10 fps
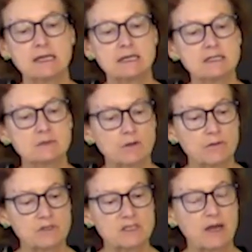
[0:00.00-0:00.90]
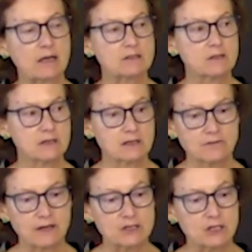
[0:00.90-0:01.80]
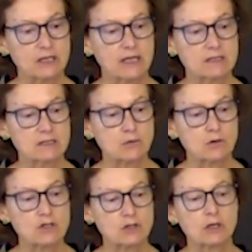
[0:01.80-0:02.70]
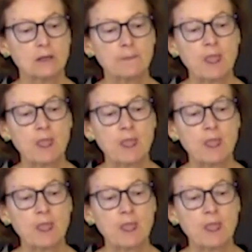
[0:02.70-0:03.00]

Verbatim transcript: is with respect to the Convention Against Torture.